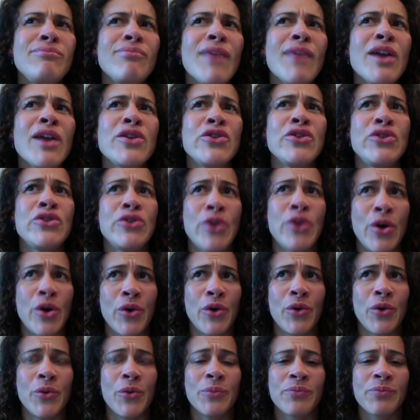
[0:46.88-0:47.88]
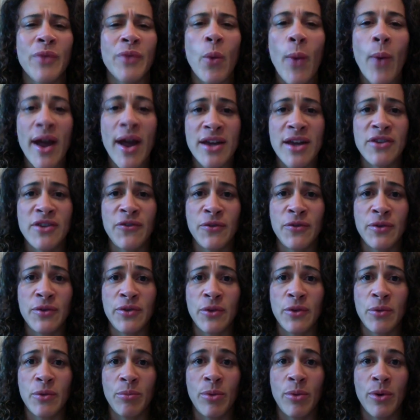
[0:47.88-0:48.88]
So why is food
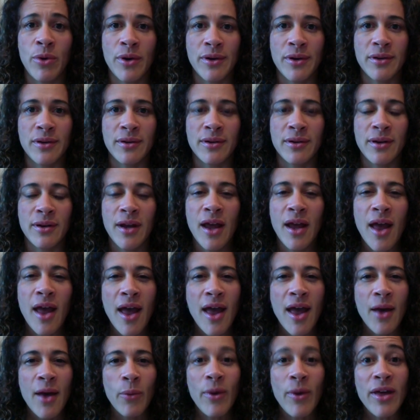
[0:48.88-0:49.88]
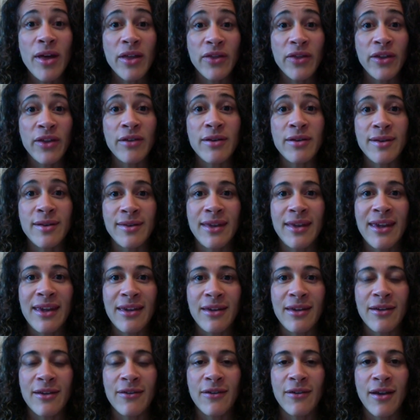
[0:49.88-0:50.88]
so important? Well, there is
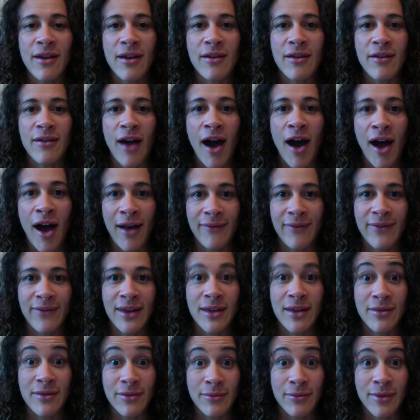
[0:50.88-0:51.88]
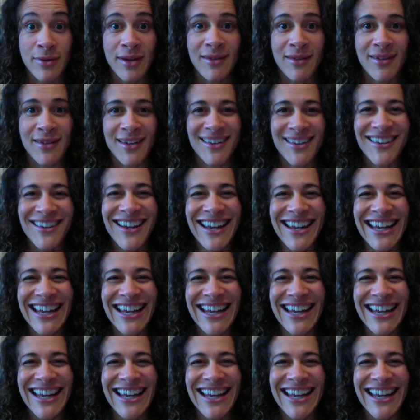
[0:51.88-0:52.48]
the obvious reason.